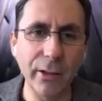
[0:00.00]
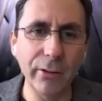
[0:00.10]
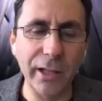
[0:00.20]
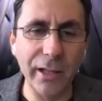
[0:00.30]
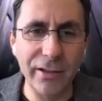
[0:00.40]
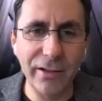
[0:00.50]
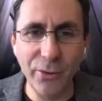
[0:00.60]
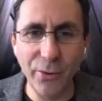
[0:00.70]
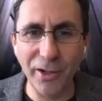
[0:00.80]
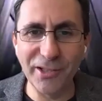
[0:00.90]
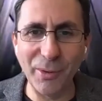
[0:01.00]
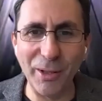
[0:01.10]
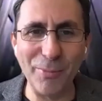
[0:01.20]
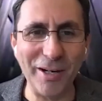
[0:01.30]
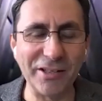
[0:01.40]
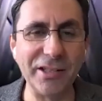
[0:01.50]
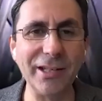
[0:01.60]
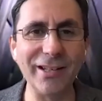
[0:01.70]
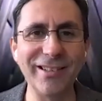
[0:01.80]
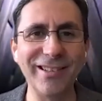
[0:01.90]
Okay. And you are as well, Mark
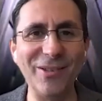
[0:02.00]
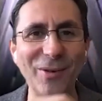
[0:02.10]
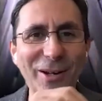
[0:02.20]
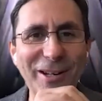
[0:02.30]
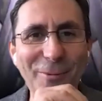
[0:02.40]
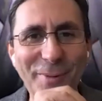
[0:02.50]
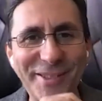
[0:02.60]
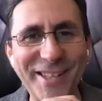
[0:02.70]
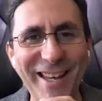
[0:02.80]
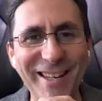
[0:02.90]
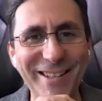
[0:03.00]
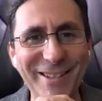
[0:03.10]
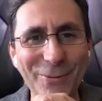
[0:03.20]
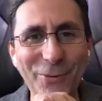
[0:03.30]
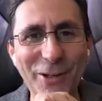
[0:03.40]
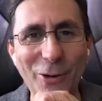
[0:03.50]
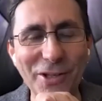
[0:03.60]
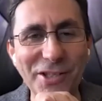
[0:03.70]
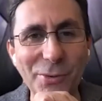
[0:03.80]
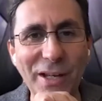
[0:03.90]
Tier, you are a numbers guy and you think
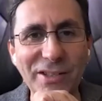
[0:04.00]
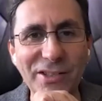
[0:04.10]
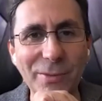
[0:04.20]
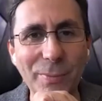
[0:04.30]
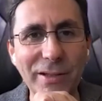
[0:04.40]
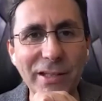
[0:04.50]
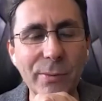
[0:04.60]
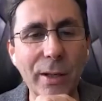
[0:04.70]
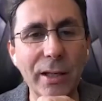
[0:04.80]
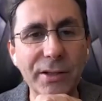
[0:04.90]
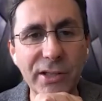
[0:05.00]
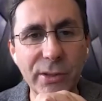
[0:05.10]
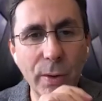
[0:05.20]
all the strategy, but as well ideas.